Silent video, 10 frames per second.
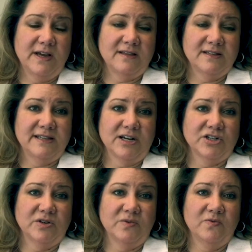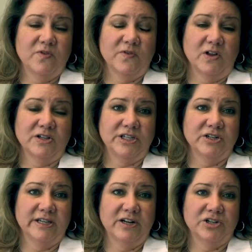at the section for
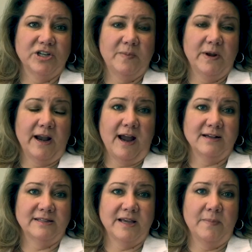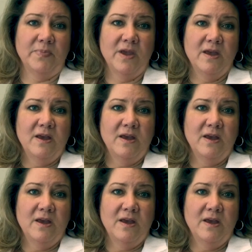volunteer leadership, and I asked them,